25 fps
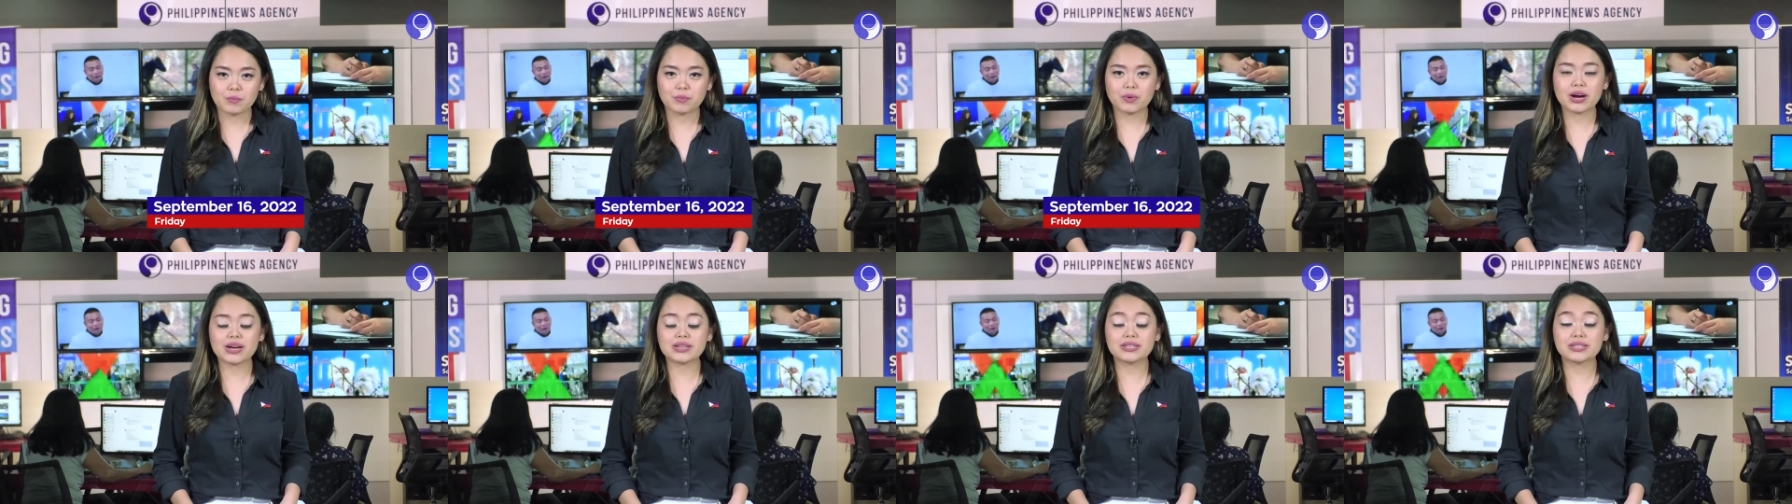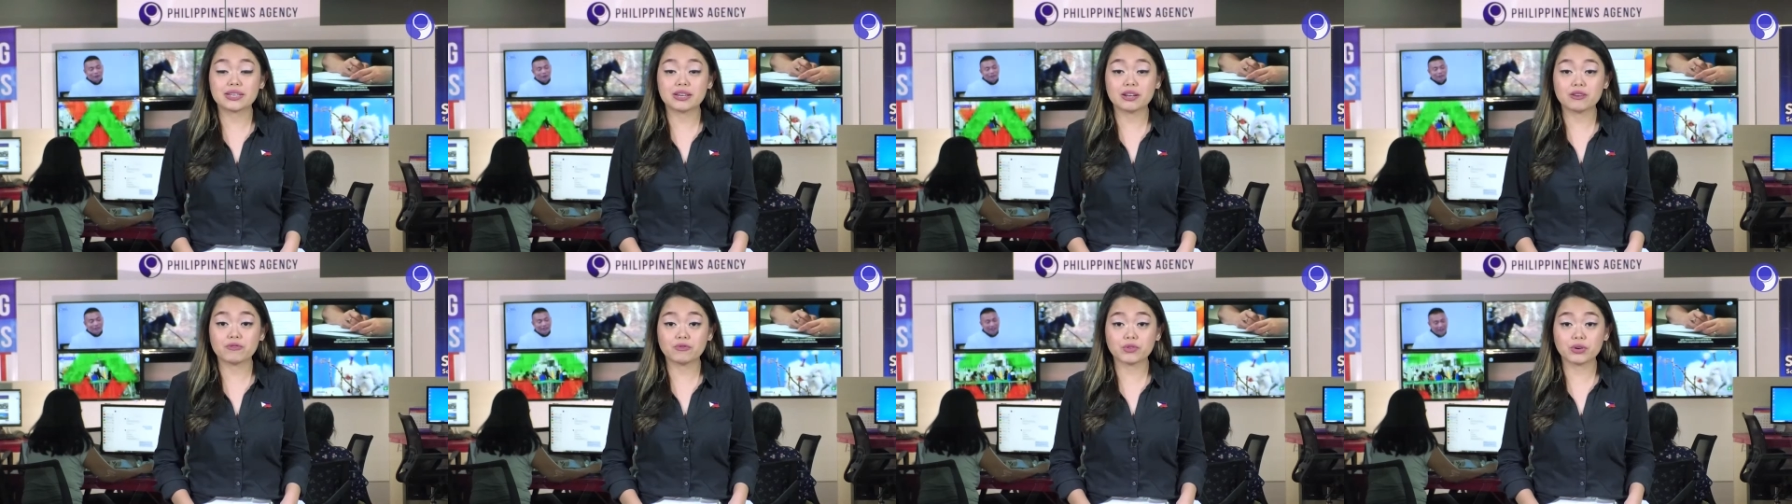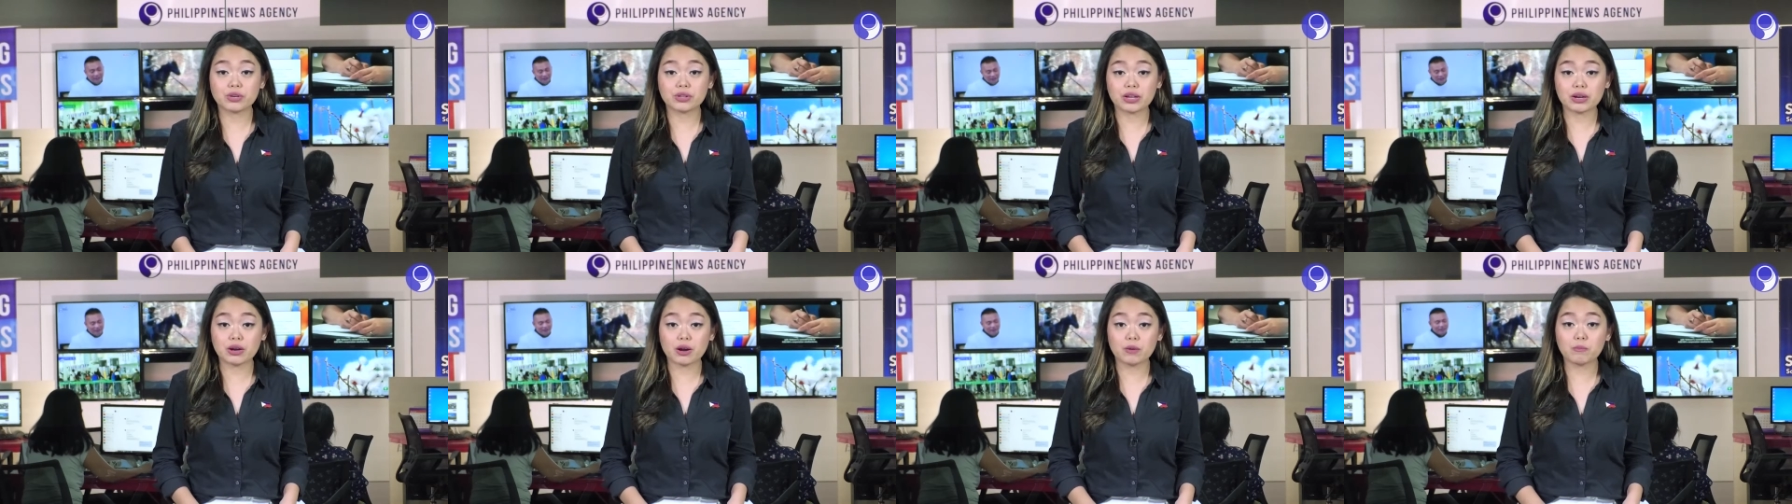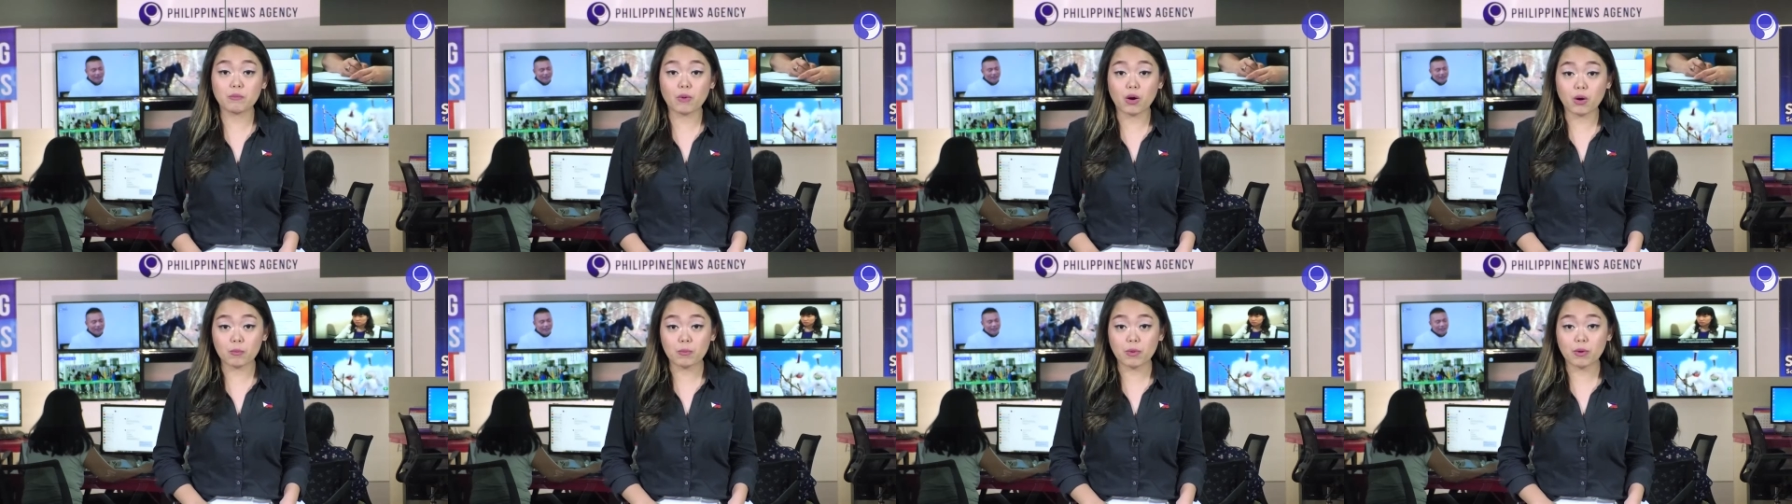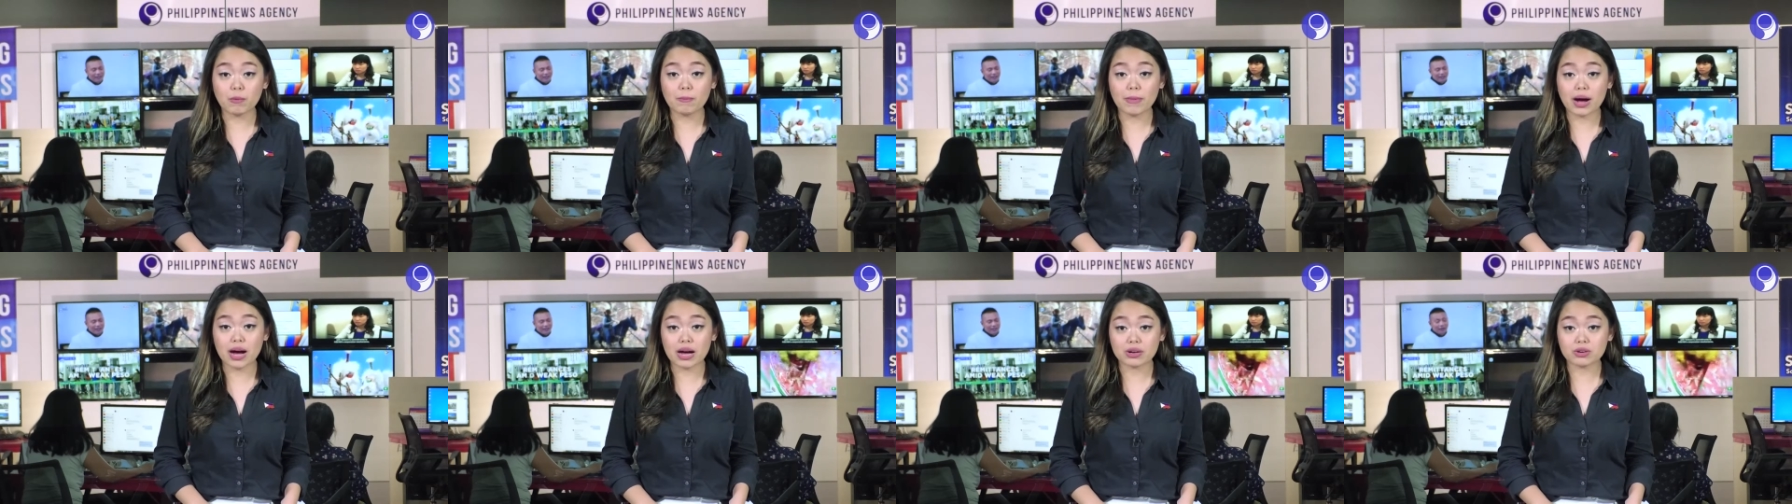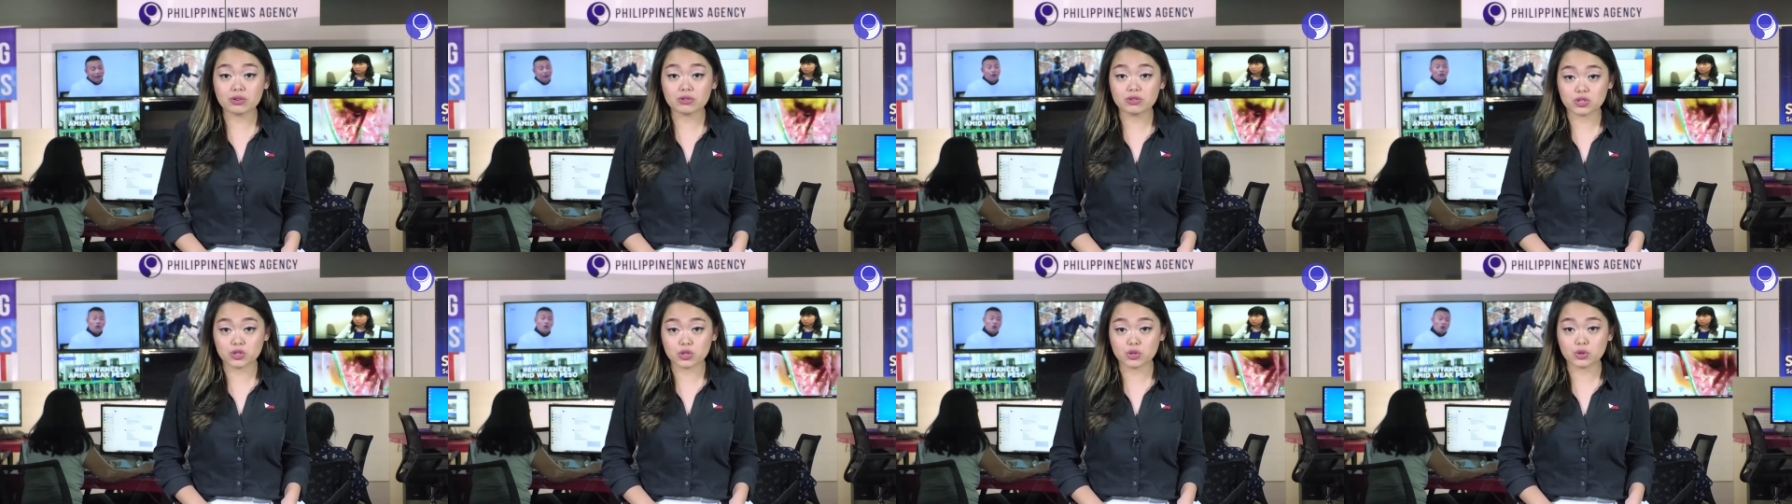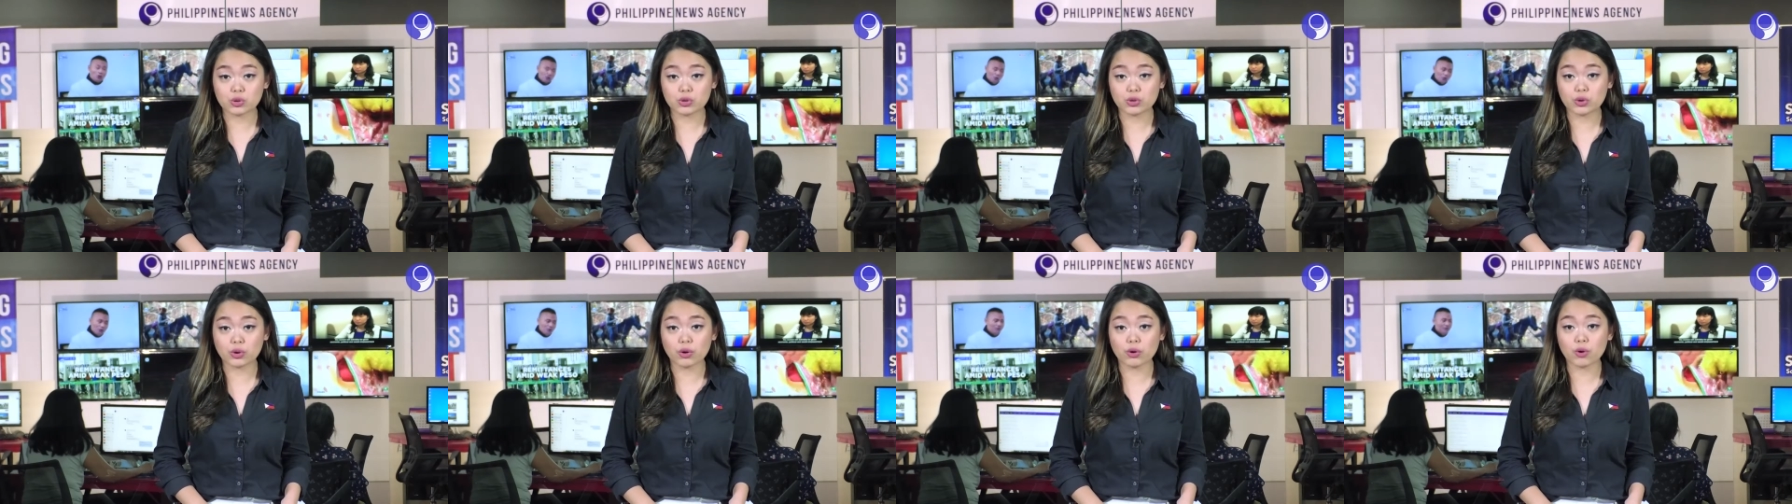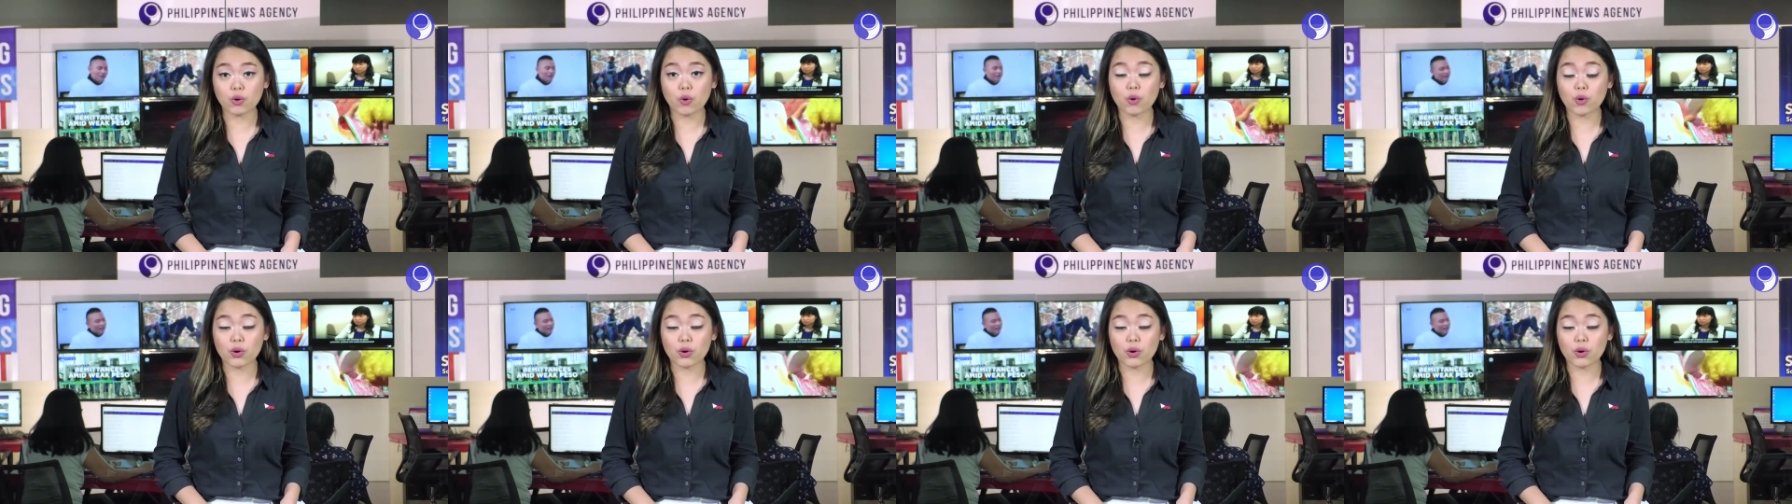President Ferdinand Bongbong Marcos Jr.